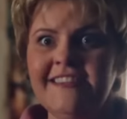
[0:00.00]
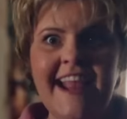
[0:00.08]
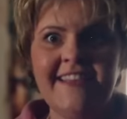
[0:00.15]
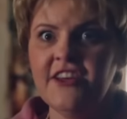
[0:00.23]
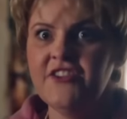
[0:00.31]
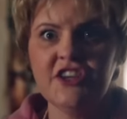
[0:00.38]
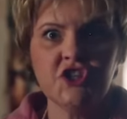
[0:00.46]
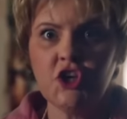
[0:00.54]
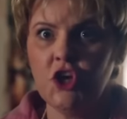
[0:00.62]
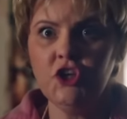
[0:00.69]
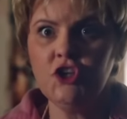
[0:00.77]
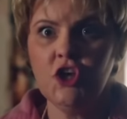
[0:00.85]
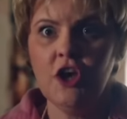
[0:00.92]
neither they
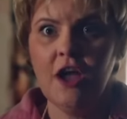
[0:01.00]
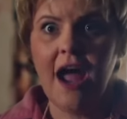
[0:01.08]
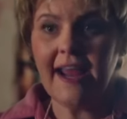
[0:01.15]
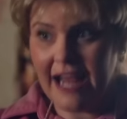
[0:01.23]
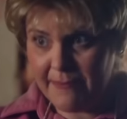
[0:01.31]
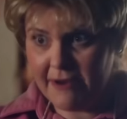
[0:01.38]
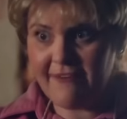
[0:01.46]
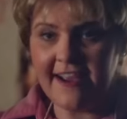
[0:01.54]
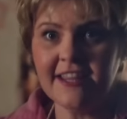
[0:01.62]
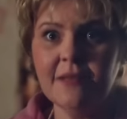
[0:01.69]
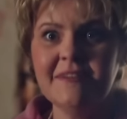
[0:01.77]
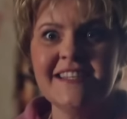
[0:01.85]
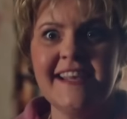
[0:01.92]
should. And I'd be
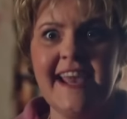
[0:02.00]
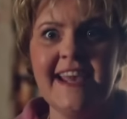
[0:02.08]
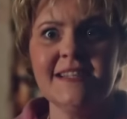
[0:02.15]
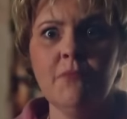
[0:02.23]
ringing them to say as